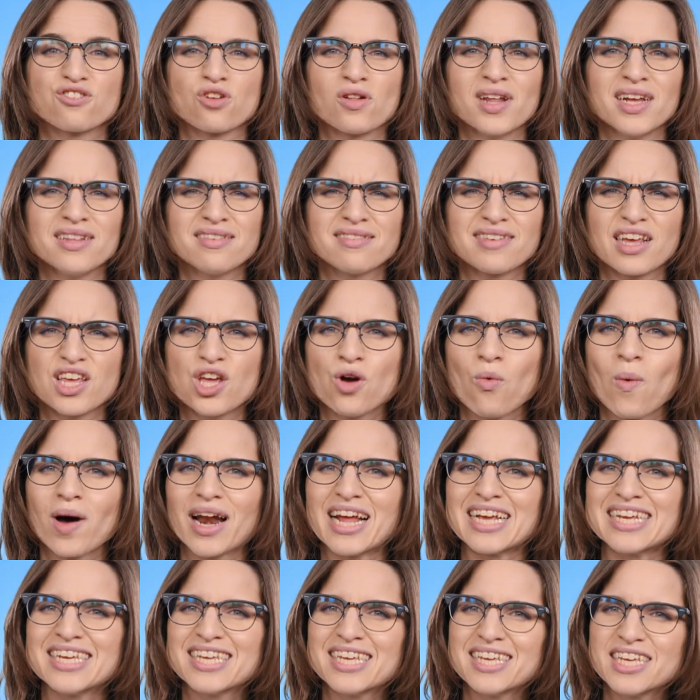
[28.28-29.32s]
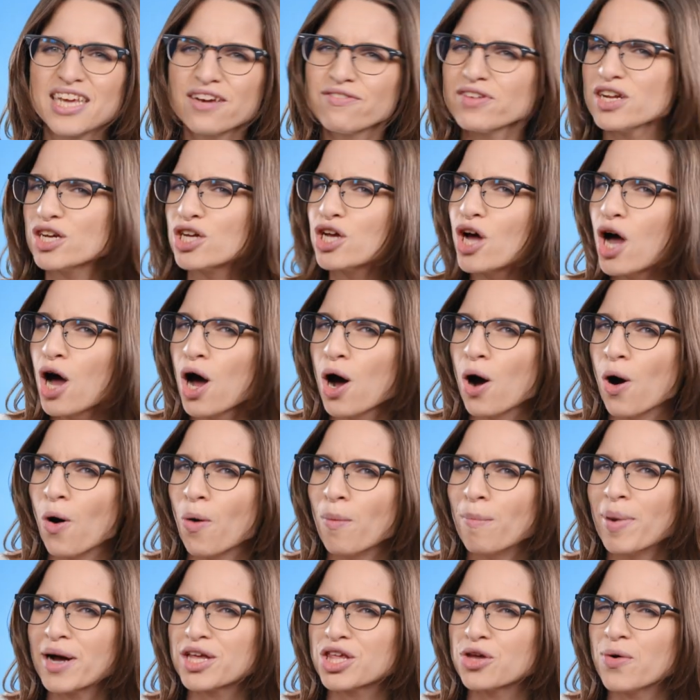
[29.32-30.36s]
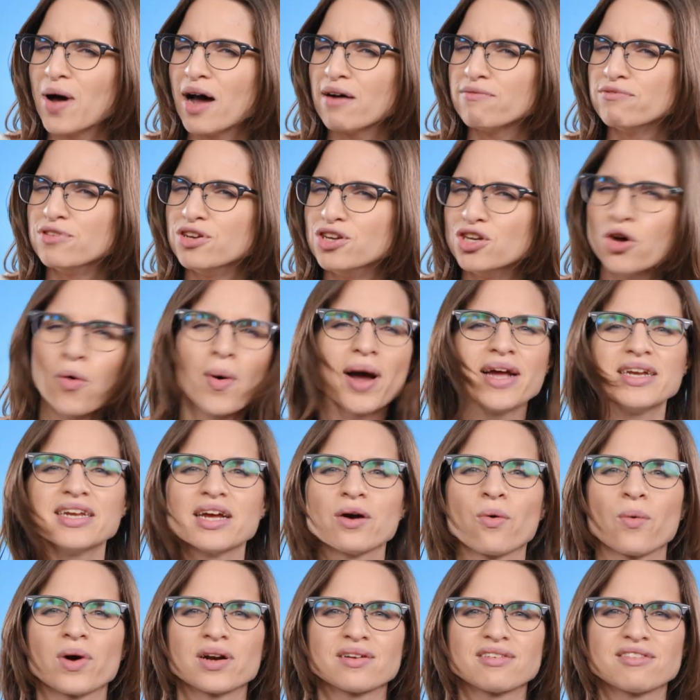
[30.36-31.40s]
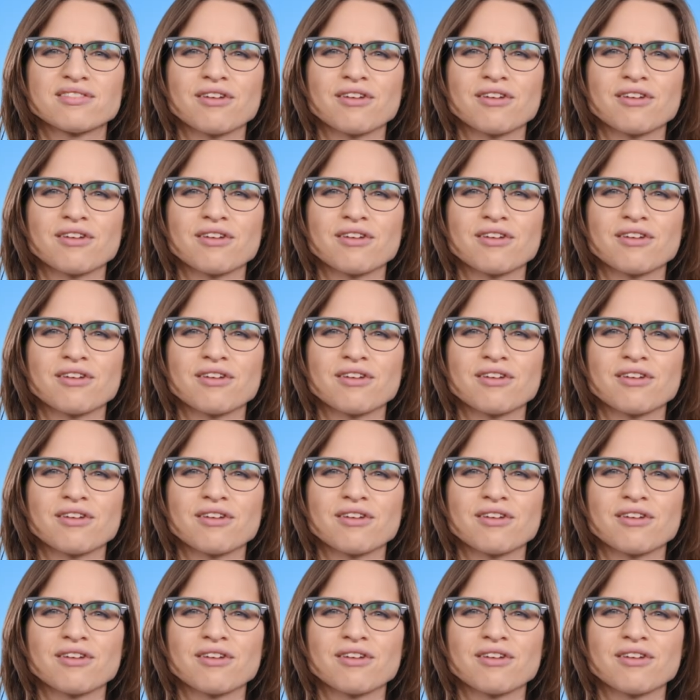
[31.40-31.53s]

So let's say you want to give it a go, but you have no idea where to